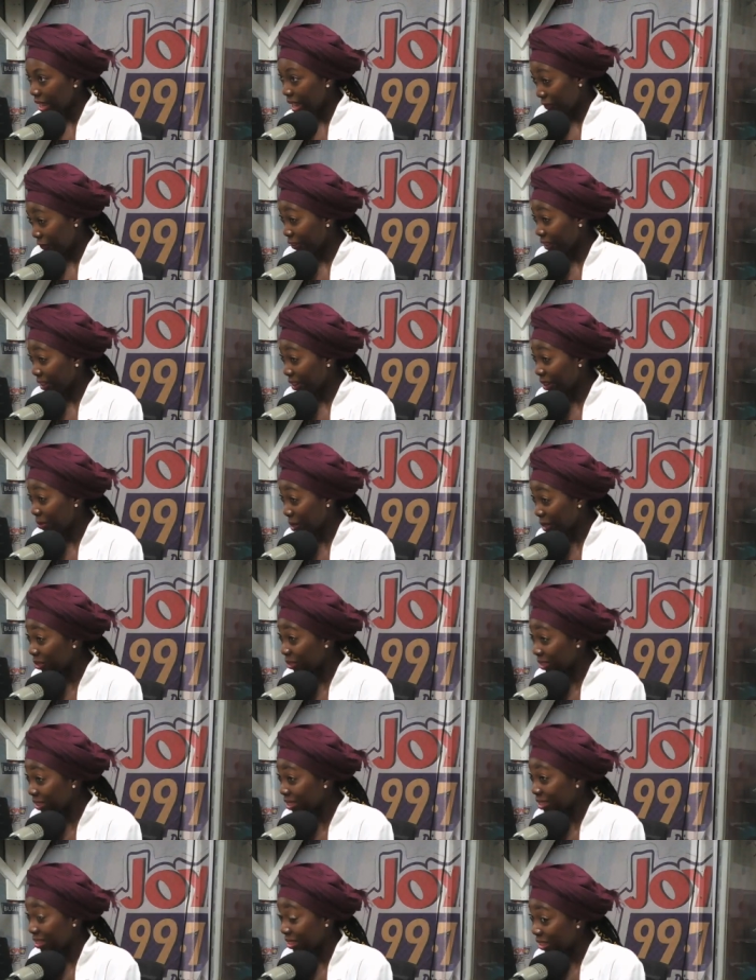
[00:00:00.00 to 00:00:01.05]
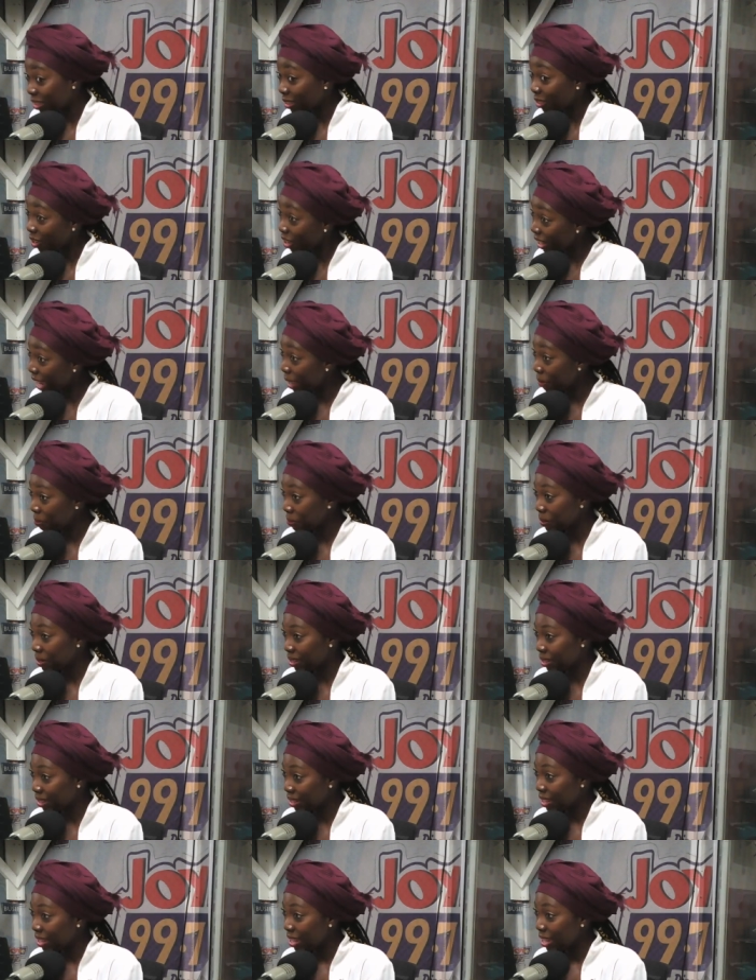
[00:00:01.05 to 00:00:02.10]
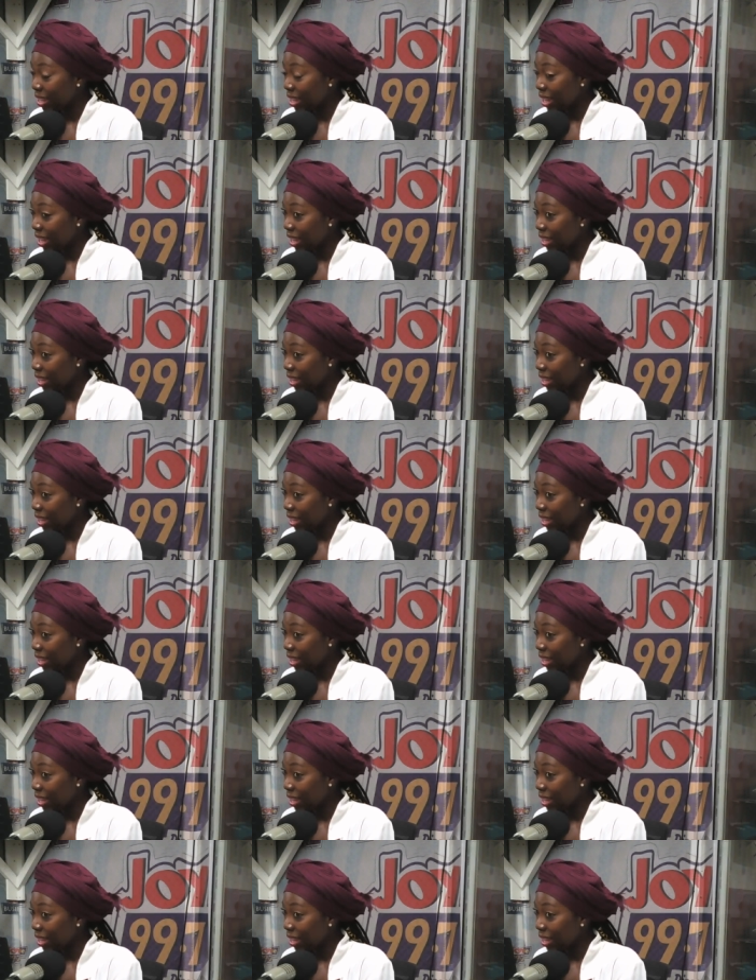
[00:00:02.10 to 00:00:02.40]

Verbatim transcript: Africa because there's a lot happening, mm.